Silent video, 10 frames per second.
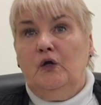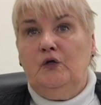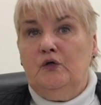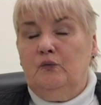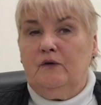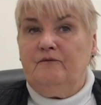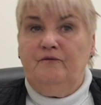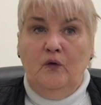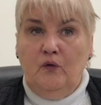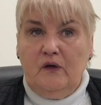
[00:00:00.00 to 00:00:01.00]
you would
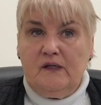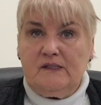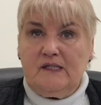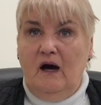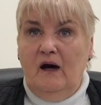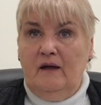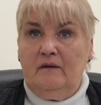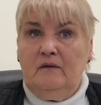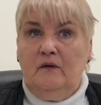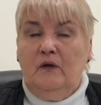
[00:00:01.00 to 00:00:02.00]
focus
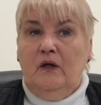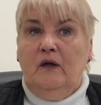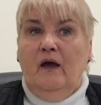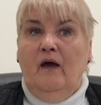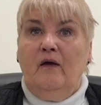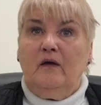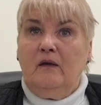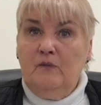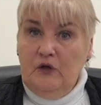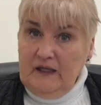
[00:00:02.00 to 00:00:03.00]
on
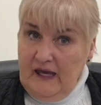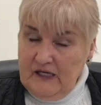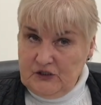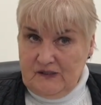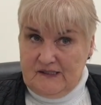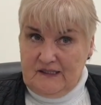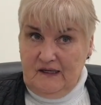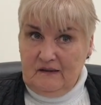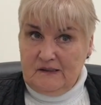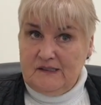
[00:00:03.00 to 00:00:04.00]
communication
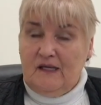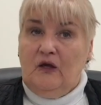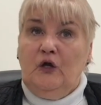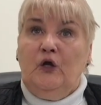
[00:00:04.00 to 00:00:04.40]
skills.